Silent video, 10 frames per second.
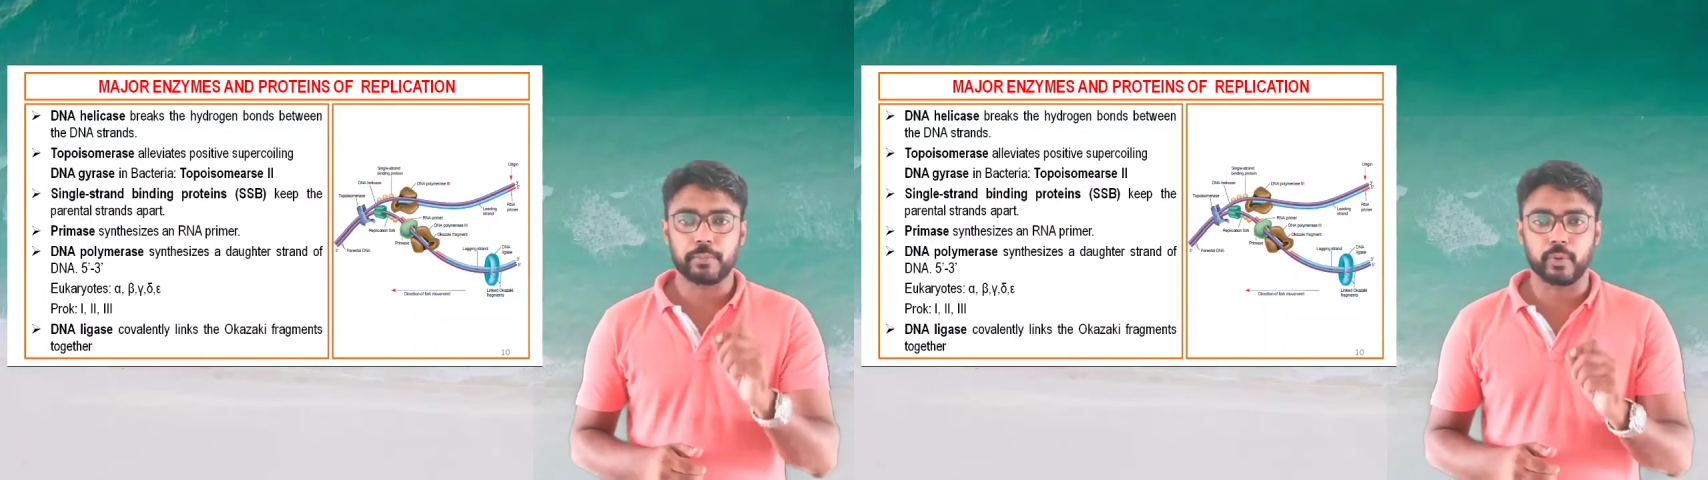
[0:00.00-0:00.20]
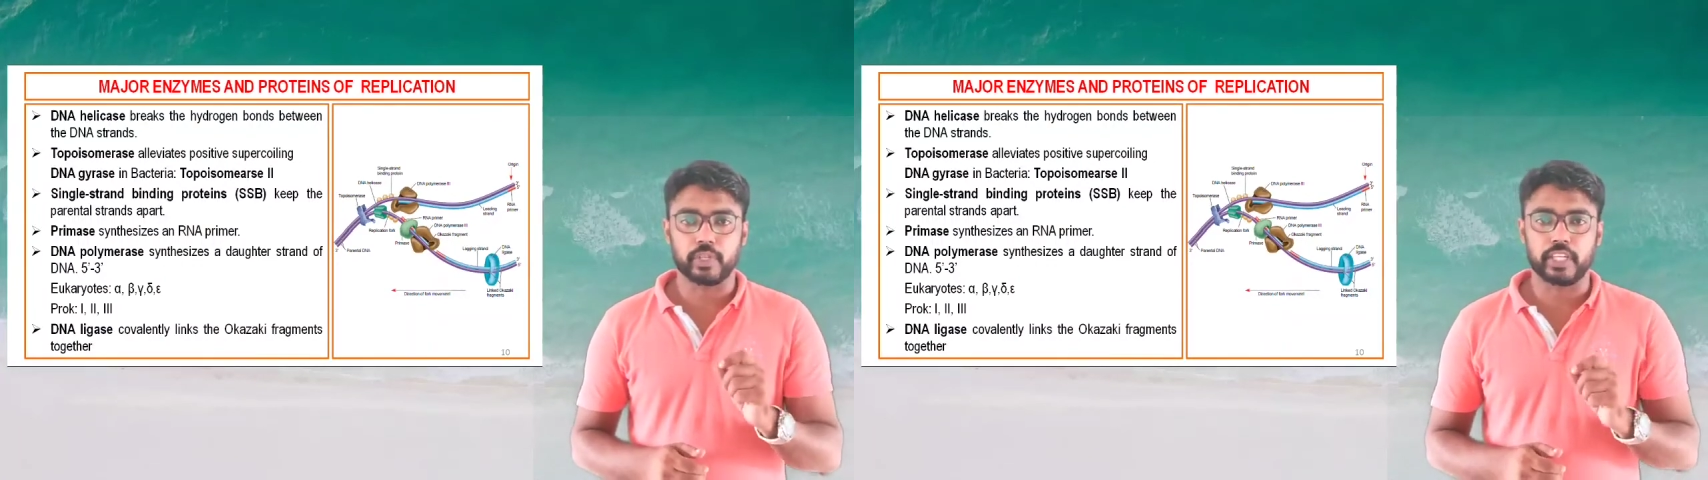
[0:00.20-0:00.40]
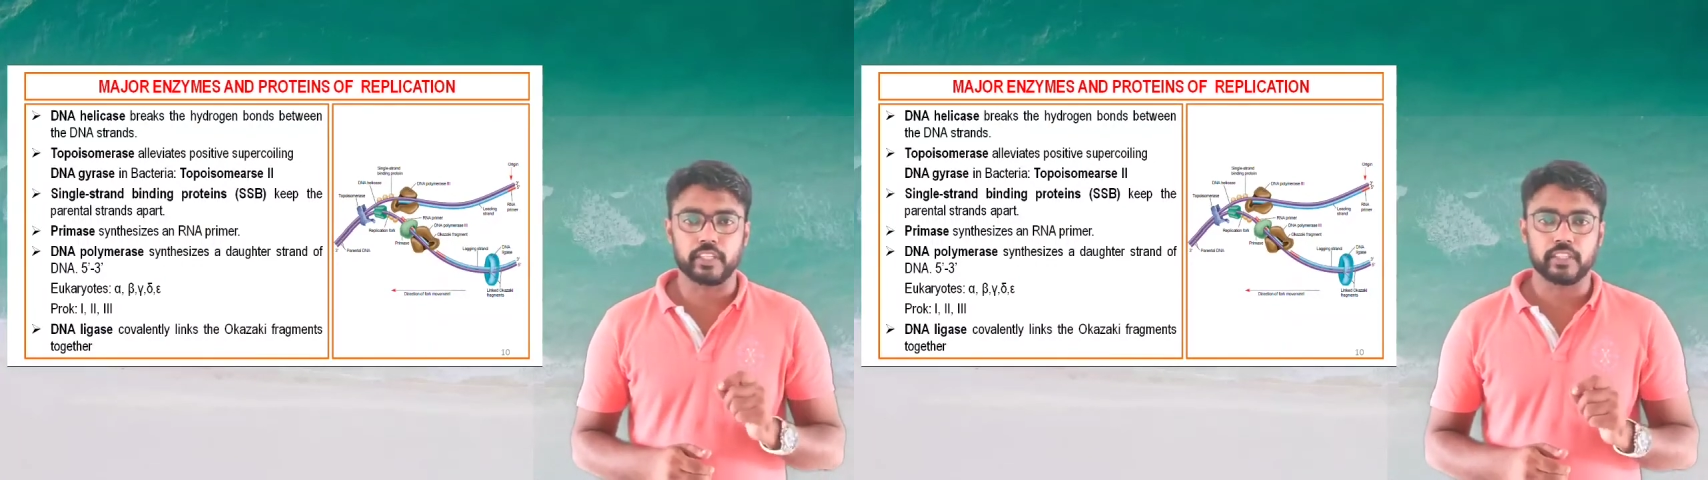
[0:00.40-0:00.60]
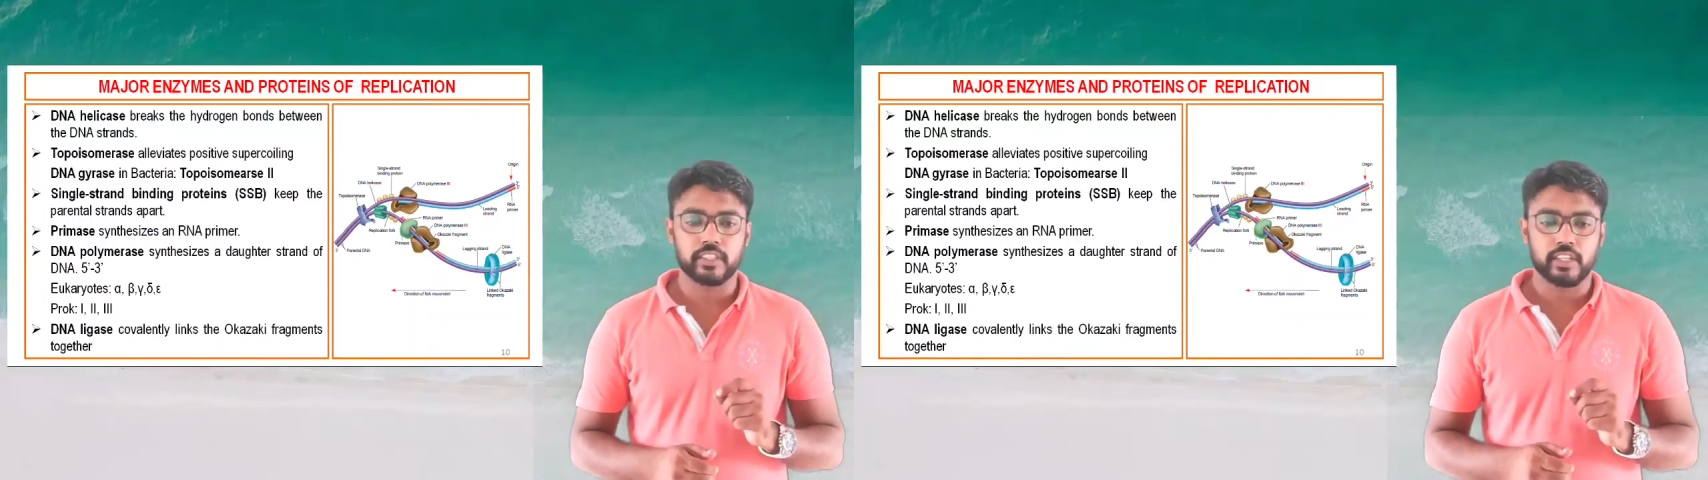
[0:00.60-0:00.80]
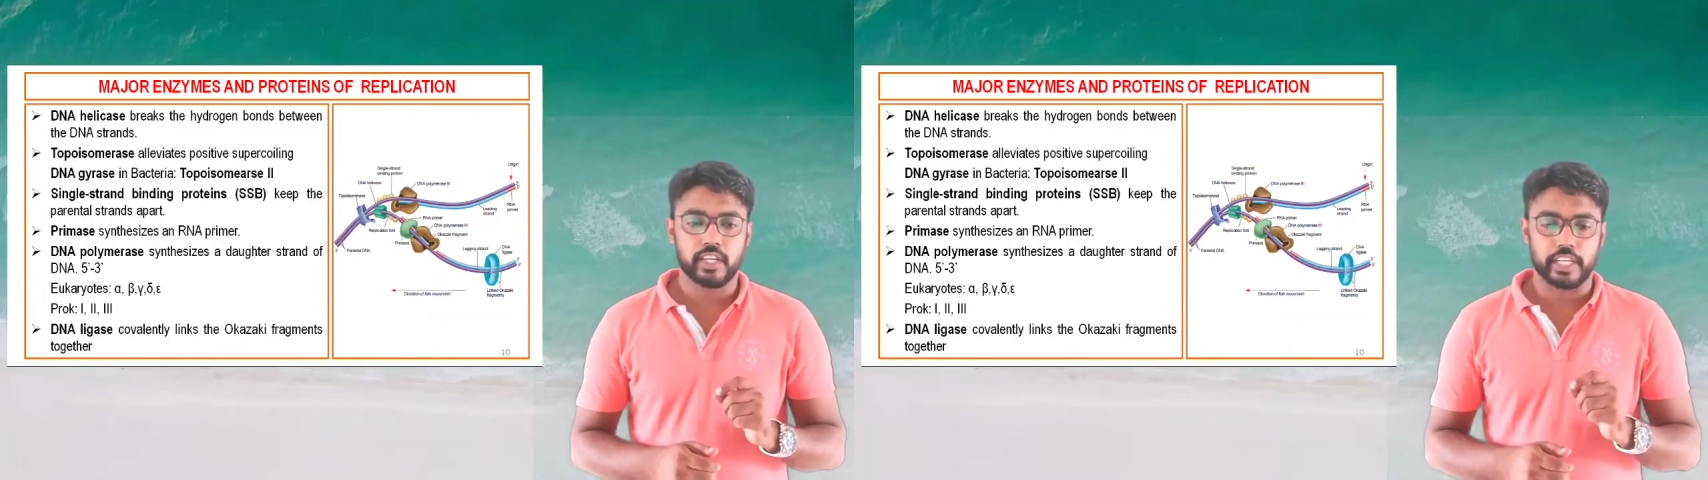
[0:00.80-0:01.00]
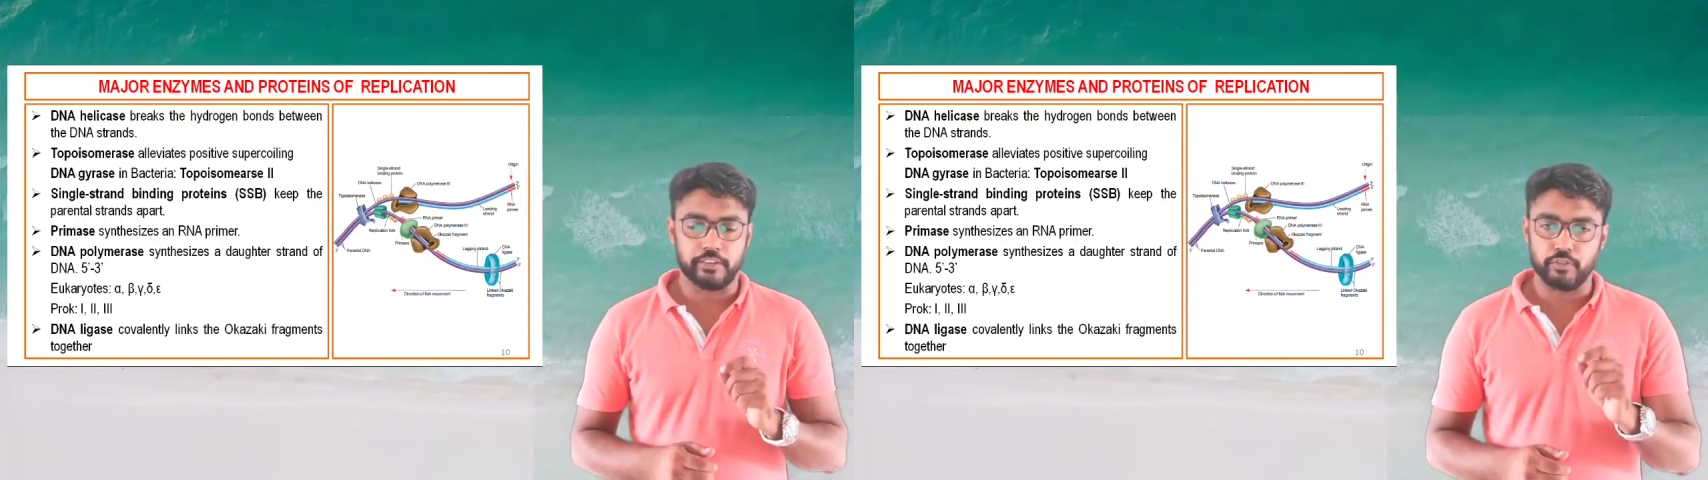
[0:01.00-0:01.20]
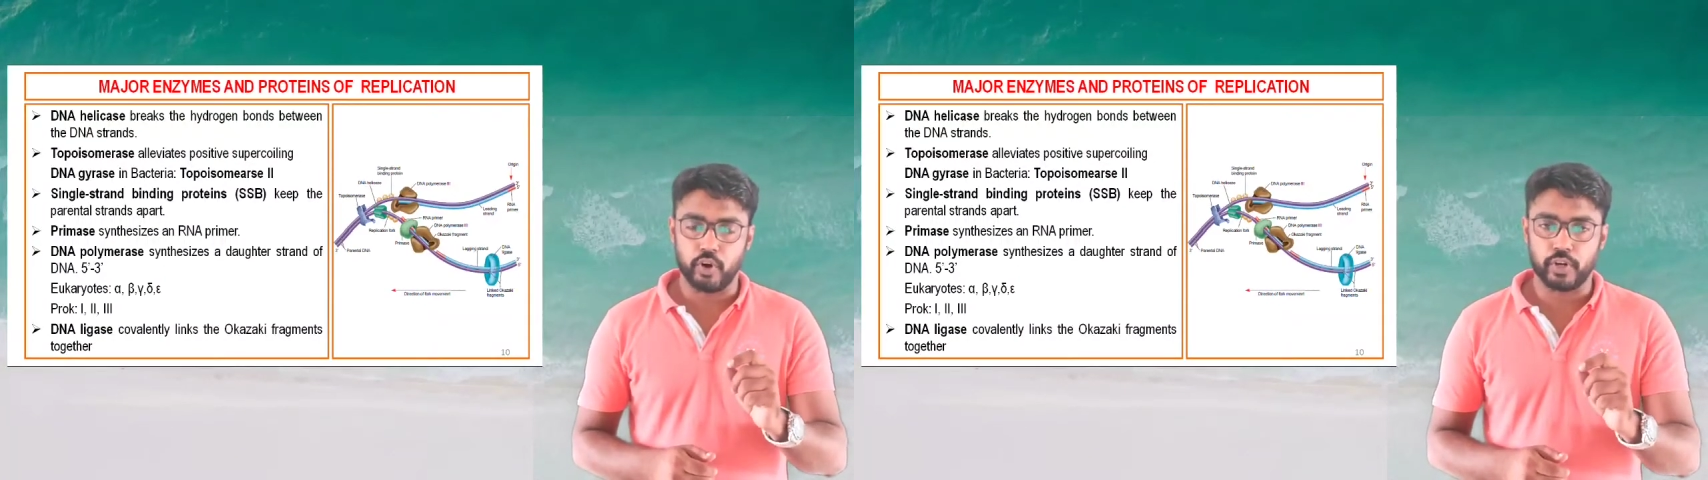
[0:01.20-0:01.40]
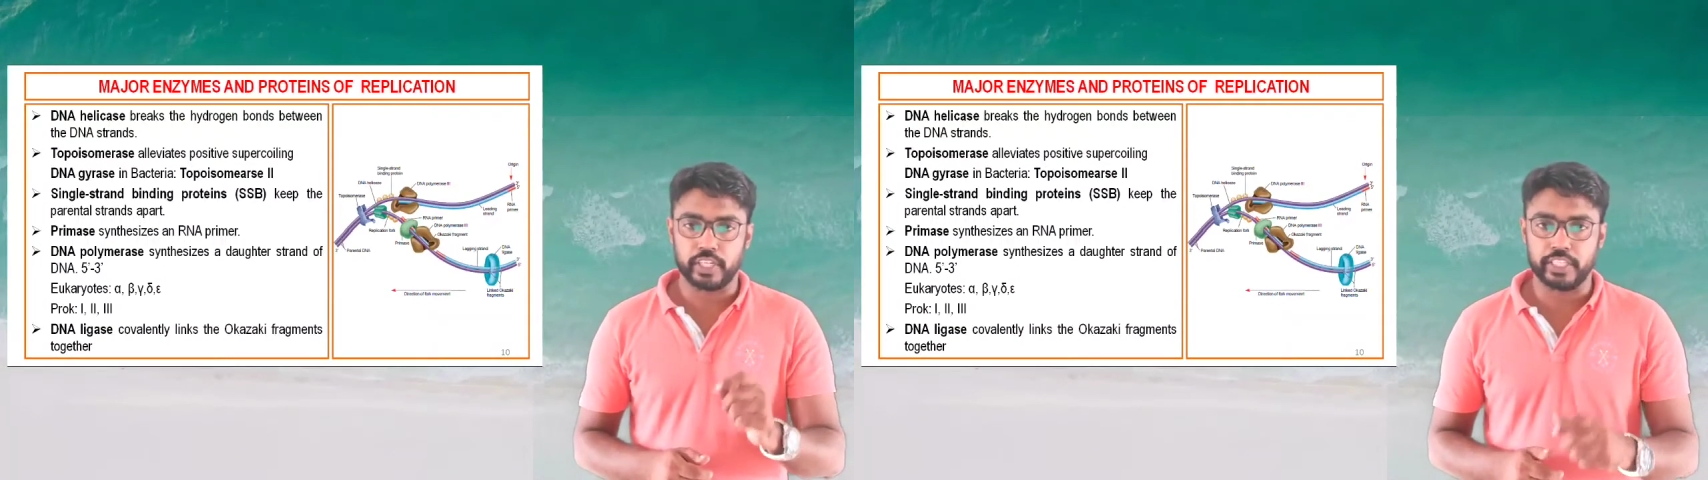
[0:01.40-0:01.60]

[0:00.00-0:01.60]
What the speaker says: protein involved